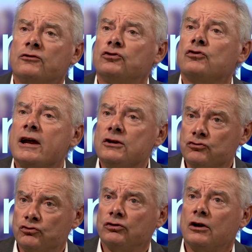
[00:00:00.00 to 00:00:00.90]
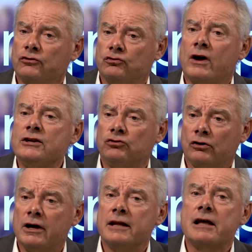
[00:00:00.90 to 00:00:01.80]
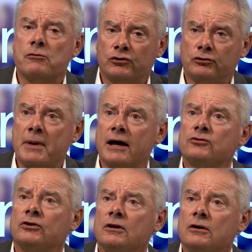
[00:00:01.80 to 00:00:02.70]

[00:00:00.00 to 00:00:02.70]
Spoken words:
stranger in that respect,